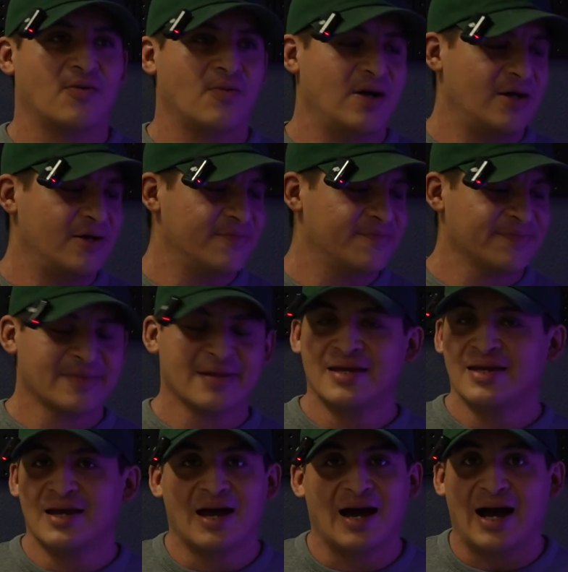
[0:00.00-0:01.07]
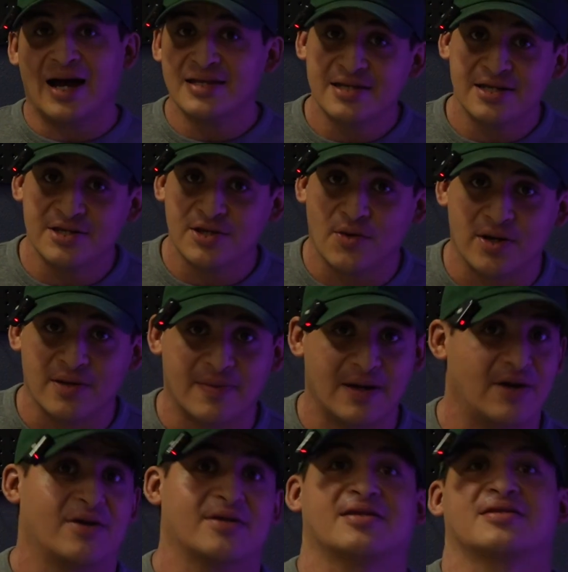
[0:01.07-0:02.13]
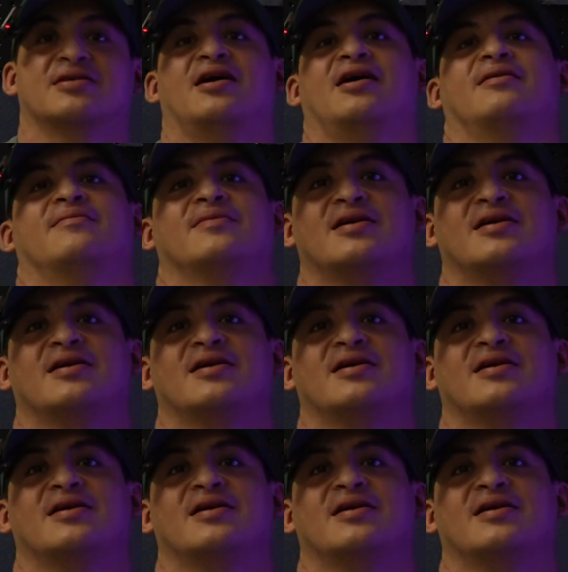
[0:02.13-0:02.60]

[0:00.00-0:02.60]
Well, I didn't know any better at the time.